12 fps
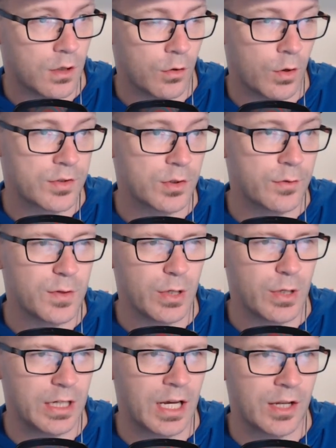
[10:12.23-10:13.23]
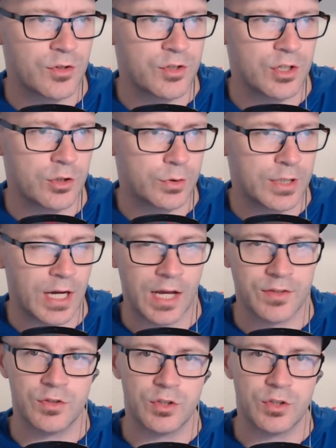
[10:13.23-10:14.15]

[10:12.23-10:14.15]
Alright, so if you're waiting out unscheduled tasks,